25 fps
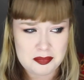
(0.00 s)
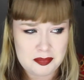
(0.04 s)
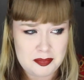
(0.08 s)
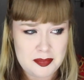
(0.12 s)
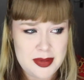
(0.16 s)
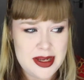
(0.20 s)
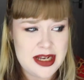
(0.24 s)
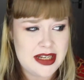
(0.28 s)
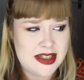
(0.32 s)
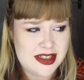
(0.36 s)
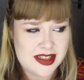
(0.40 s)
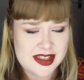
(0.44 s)

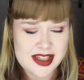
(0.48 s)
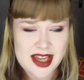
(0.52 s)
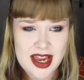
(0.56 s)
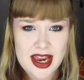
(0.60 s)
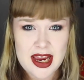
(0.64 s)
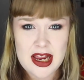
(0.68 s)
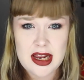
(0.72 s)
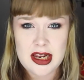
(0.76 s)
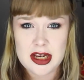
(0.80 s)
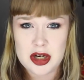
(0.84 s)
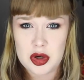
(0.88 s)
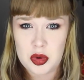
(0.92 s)
big
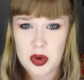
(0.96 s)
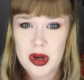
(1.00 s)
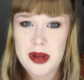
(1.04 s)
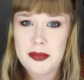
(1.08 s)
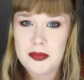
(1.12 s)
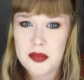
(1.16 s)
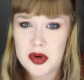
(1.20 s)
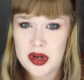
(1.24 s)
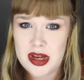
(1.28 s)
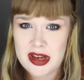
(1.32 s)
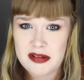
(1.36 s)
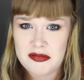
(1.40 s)
scale
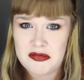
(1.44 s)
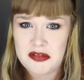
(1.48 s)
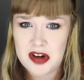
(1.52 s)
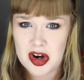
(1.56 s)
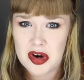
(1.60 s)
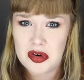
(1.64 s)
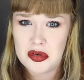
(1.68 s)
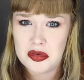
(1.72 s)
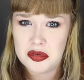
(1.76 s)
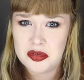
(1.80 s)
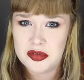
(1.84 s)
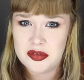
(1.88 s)
equipment
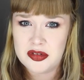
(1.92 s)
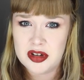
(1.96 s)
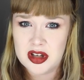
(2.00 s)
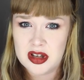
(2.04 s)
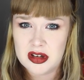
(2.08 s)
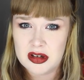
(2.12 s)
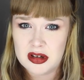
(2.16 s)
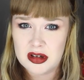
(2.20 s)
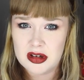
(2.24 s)
involved.